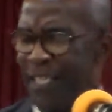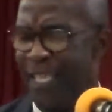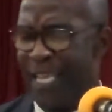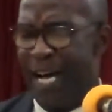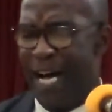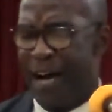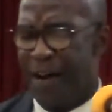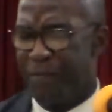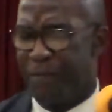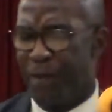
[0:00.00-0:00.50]

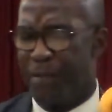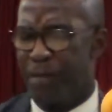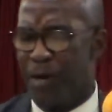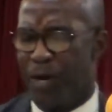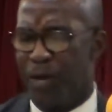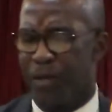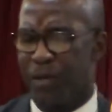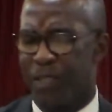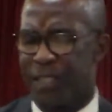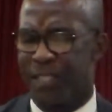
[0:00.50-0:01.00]
laugh
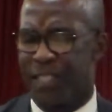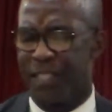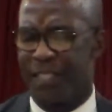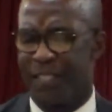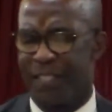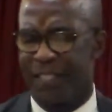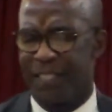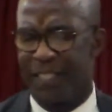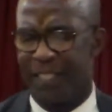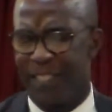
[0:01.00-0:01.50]

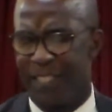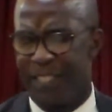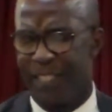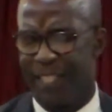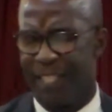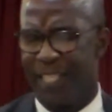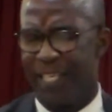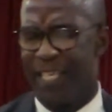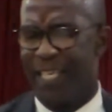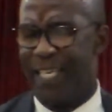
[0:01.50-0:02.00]
about
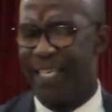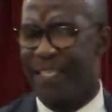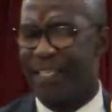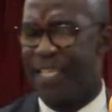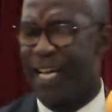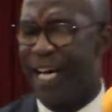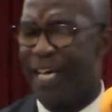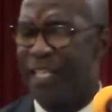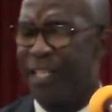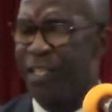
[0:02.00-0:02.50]

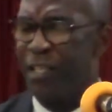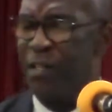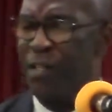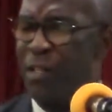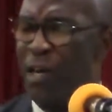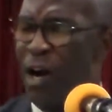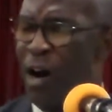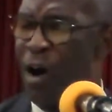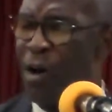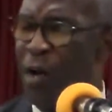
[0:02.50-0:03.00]
is that
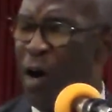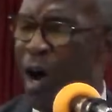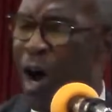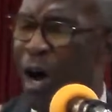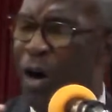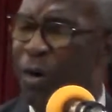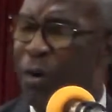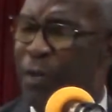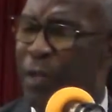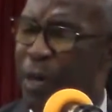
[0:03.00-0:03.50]

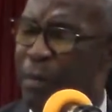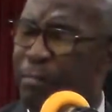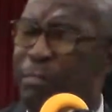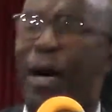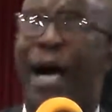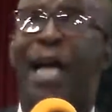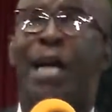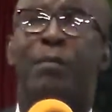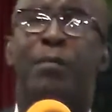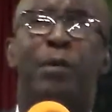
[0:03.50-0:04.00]
how the
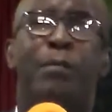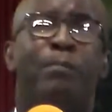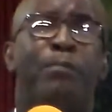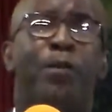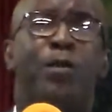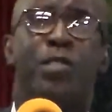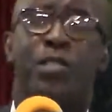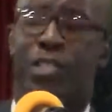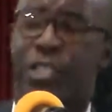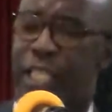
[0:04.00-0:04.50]

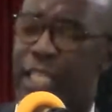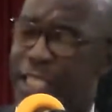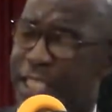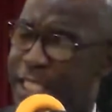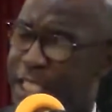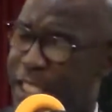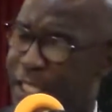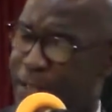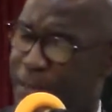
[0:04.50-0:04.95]
Bible puts it.